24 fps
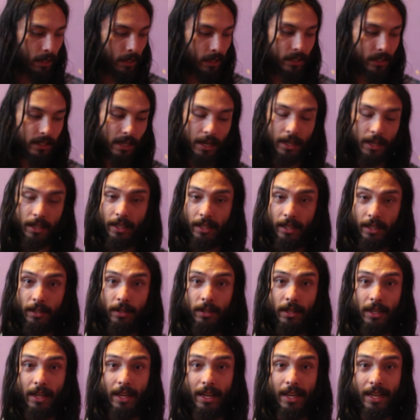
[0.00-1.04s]
Secondly
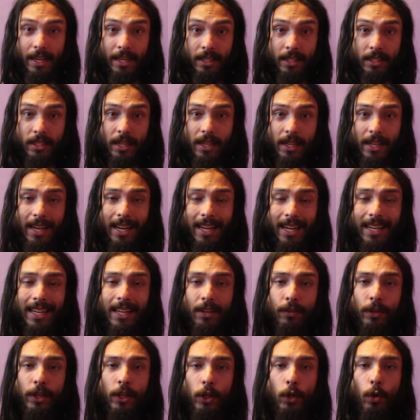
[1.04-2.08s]
is
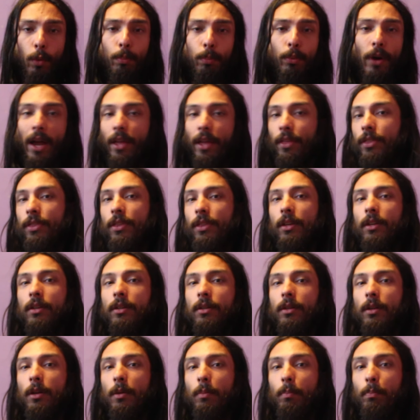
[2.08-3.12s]
clearing your breath
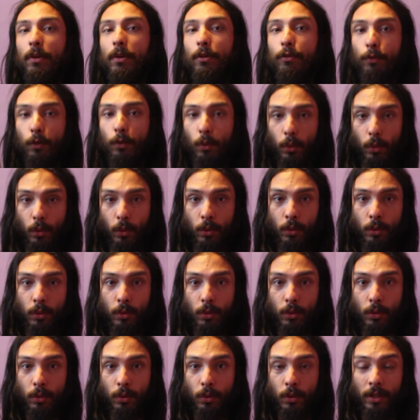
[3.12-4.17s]
before
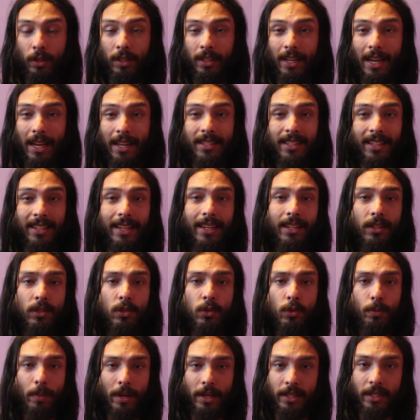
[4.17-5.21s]
getting
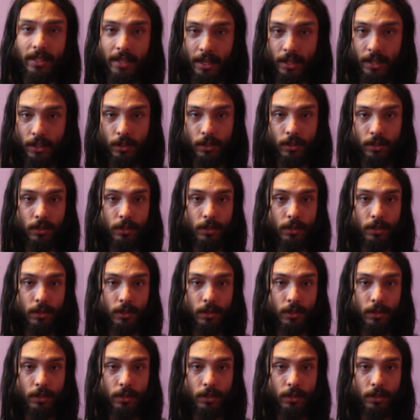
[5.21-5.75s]
into meditation.